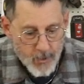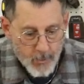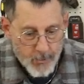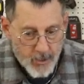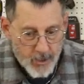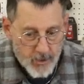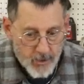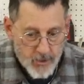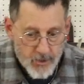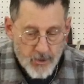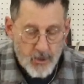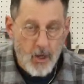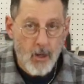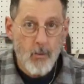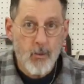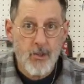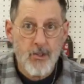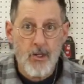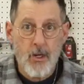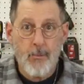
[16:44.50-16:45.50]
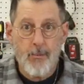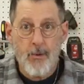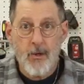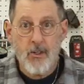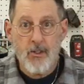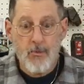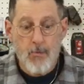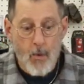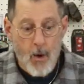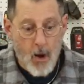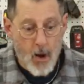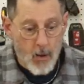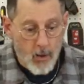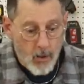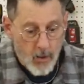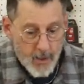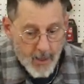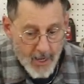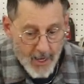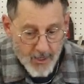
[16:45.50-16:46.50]
but start with something
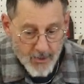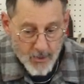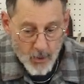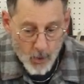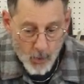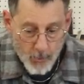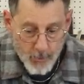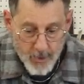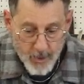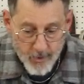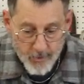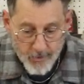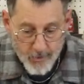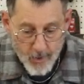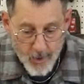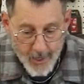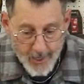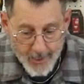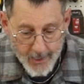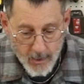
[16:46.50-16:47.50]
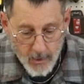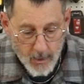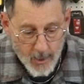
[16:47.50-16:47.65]
small and don't be afraid.